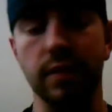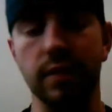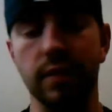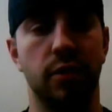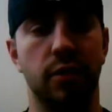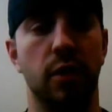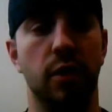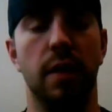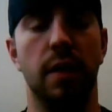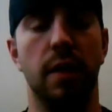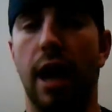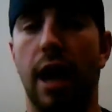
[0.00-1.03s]
So
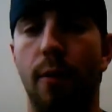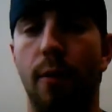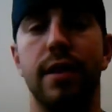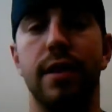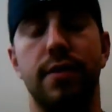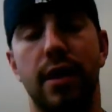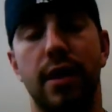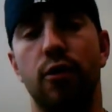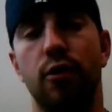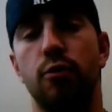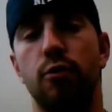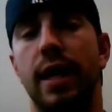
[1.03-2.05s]
I wanted to tell
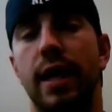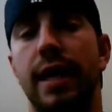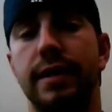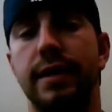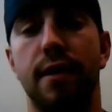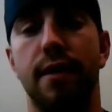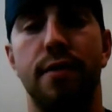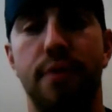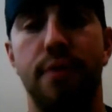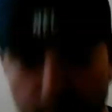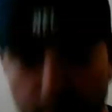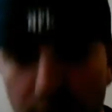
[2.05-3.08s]
you guys
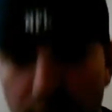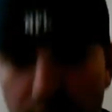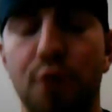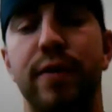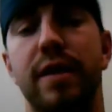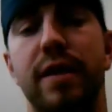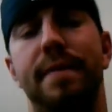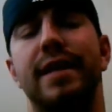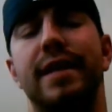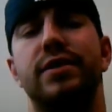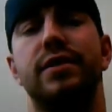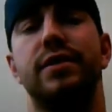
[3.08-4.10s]
thank you for the
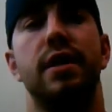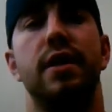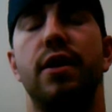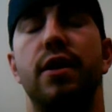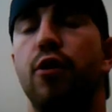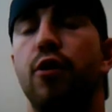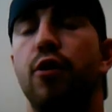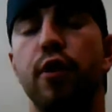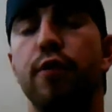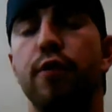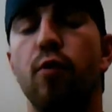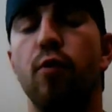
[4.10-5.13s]
past 3 to
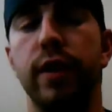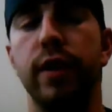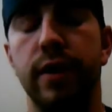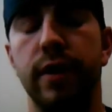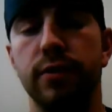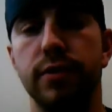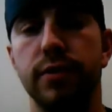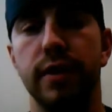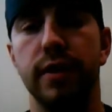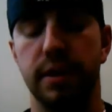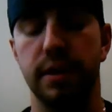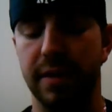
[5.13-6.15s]
4 years.
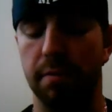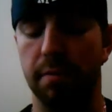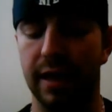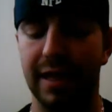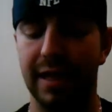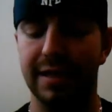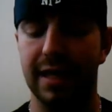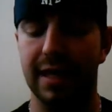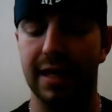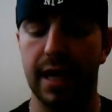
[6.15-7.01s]
This has been a blast.